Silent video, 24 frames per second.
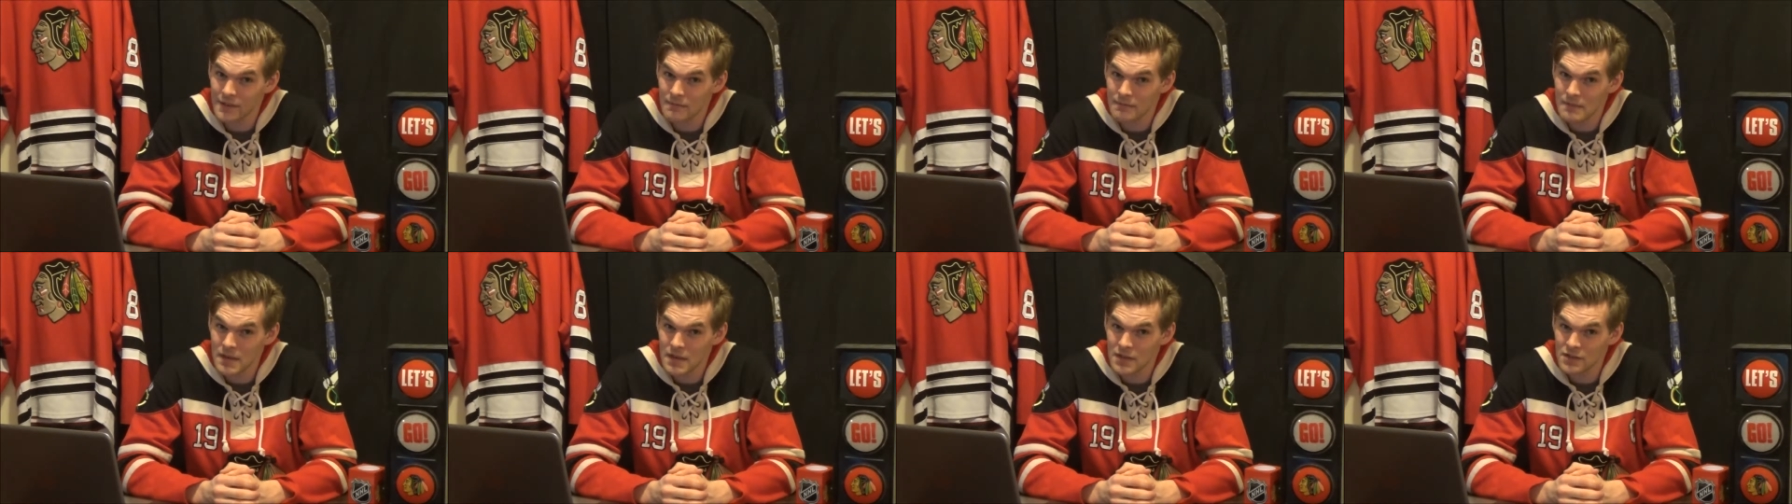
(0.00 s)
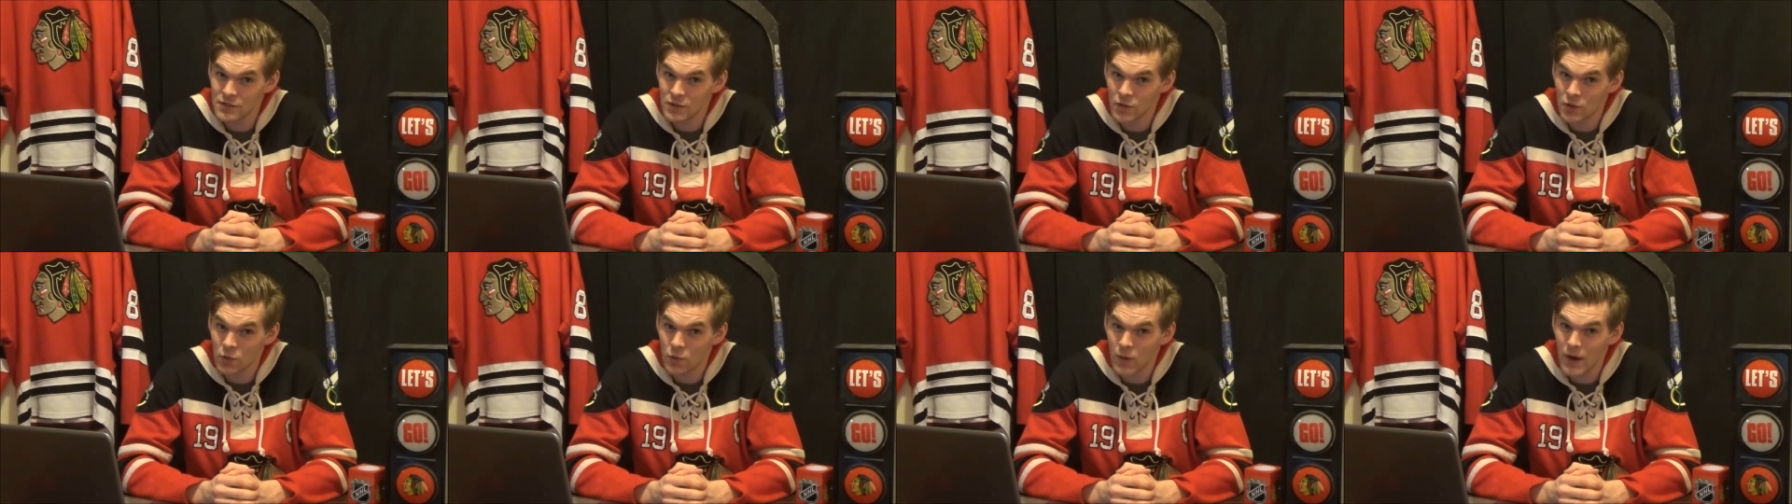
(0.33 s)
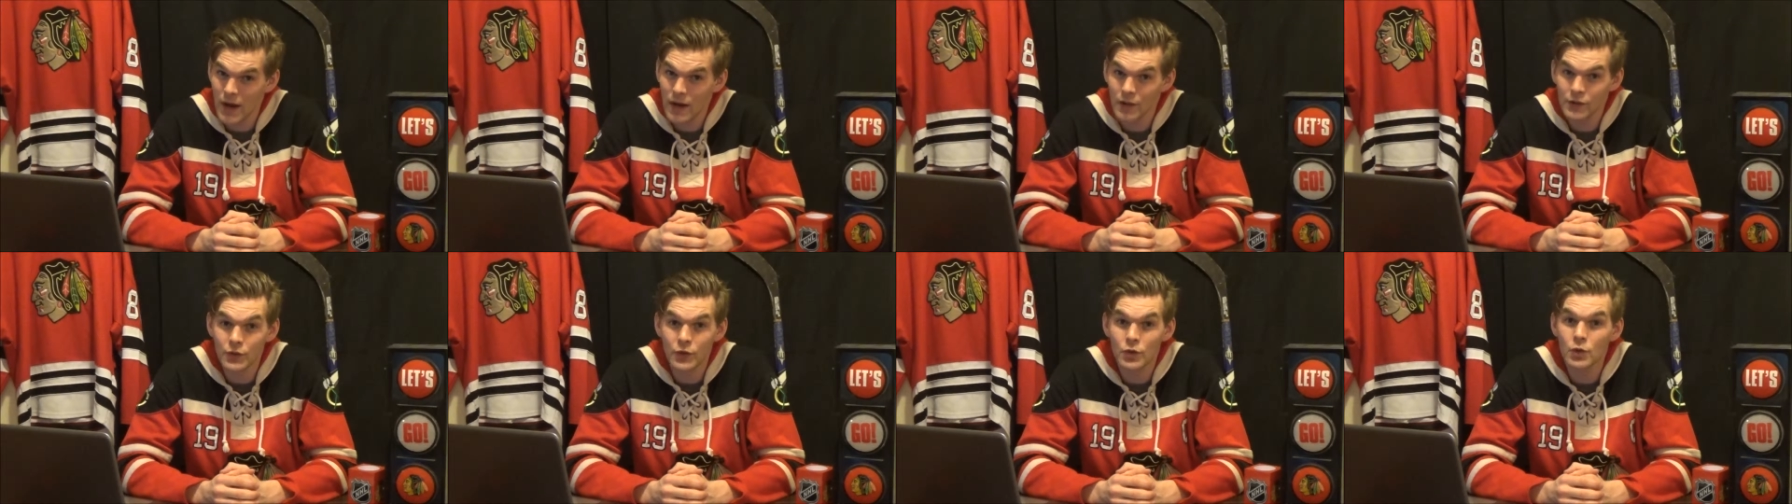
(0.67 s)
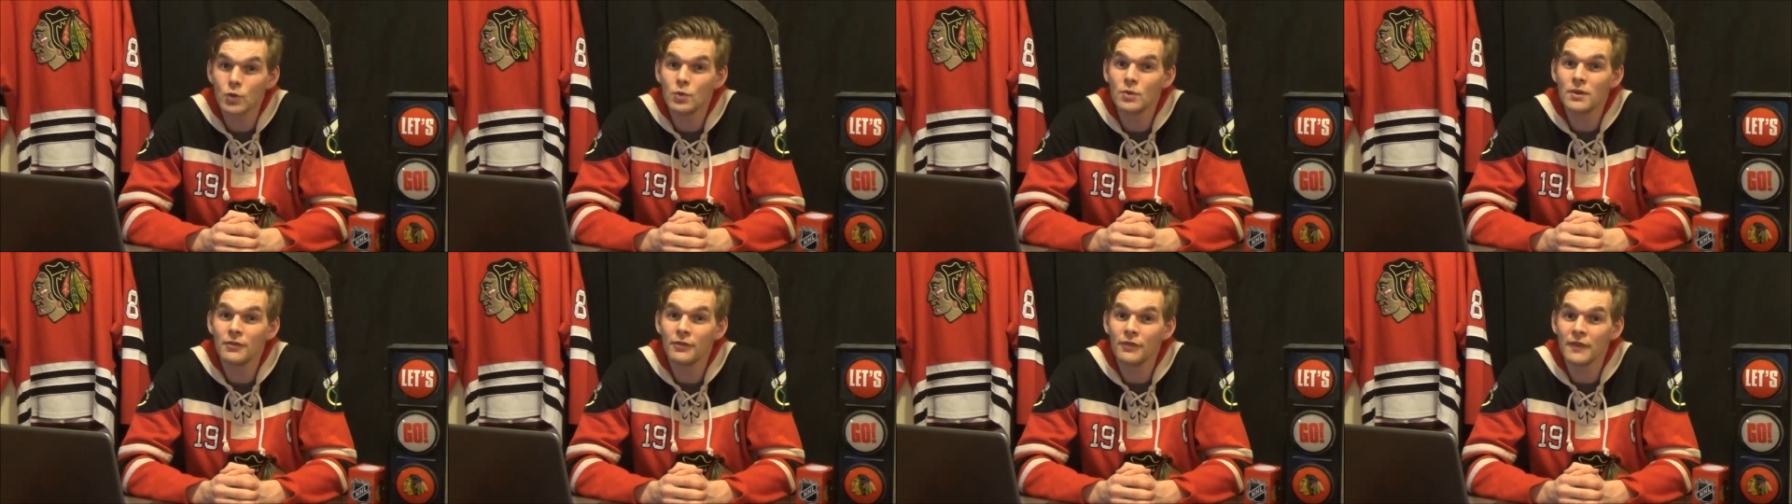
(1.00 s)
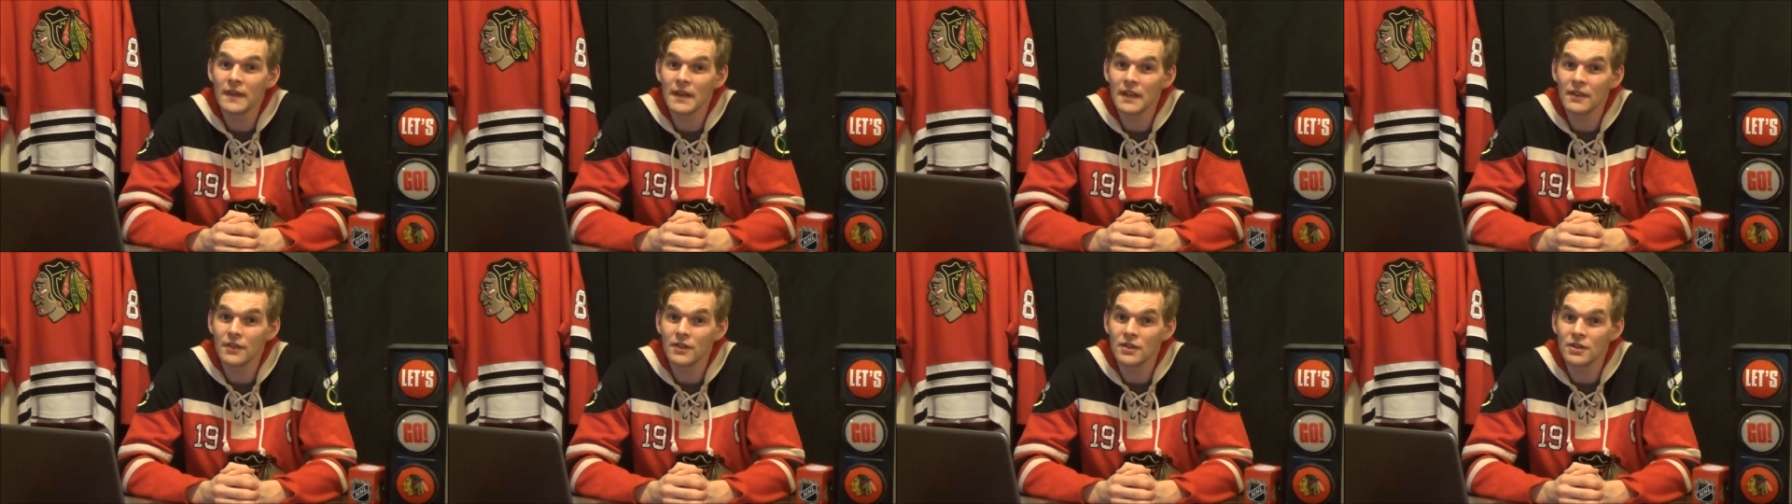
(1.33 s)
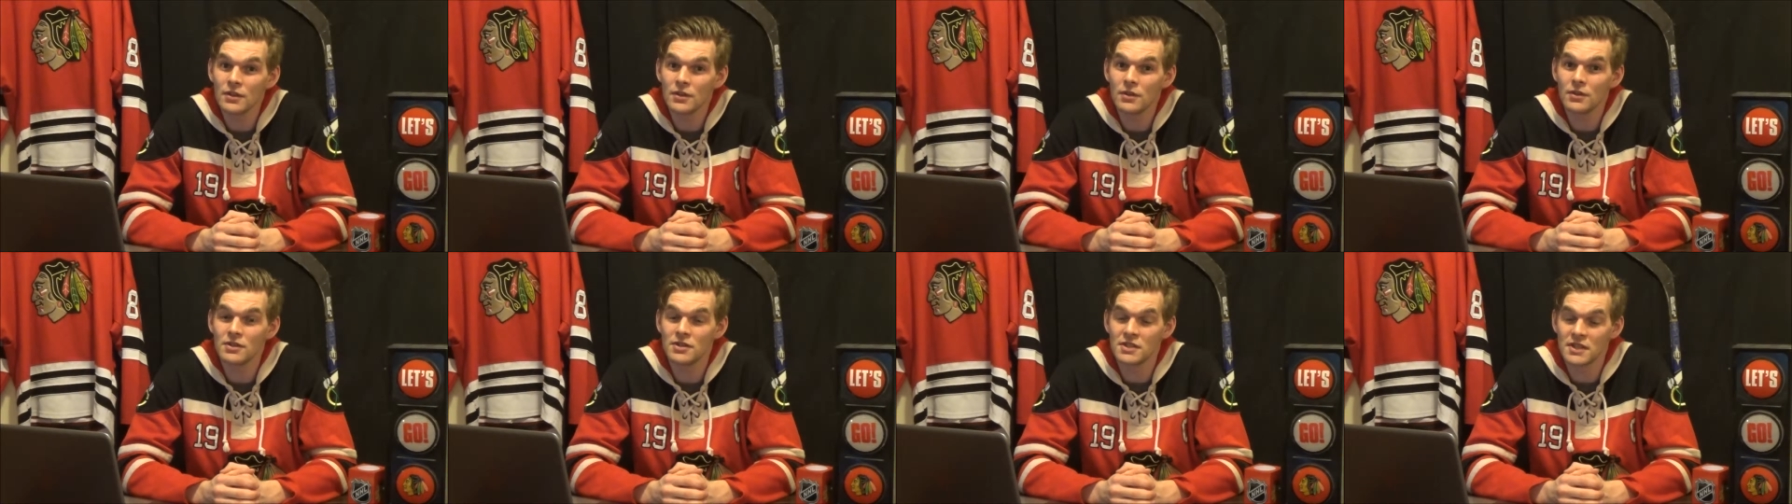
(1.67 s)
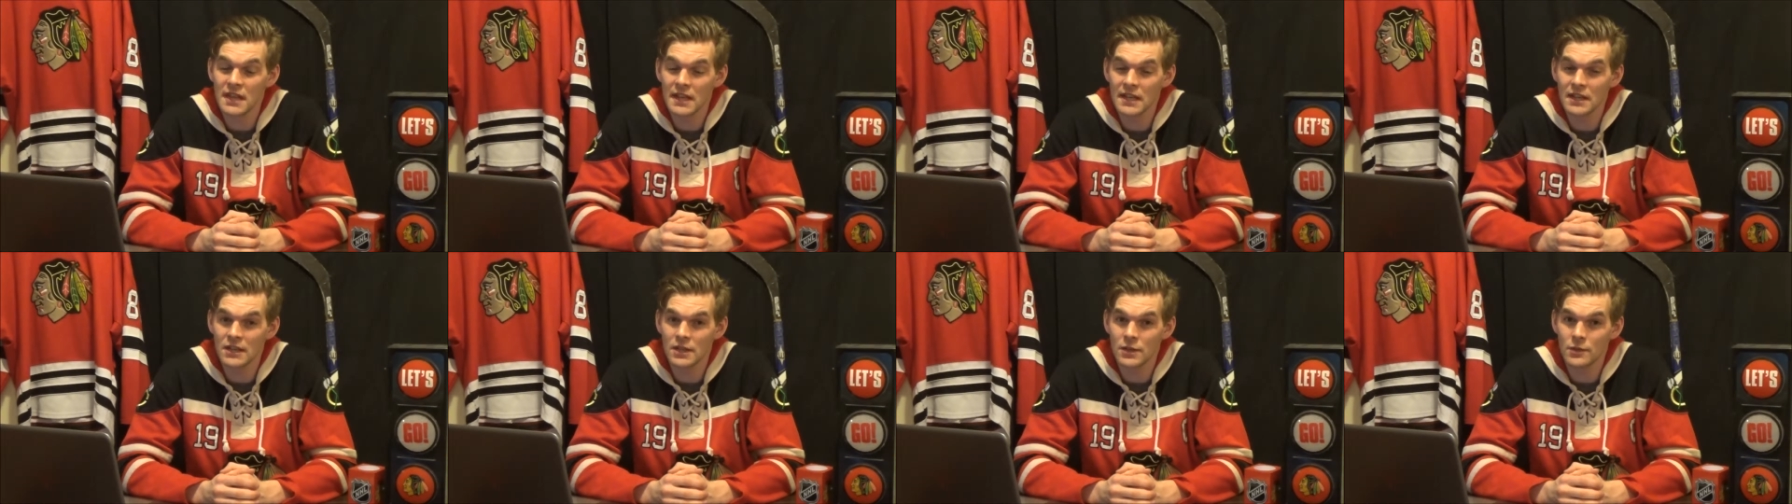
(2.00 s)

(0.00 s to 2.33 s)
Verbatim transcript: the Minnesota Wild, who defeated the St.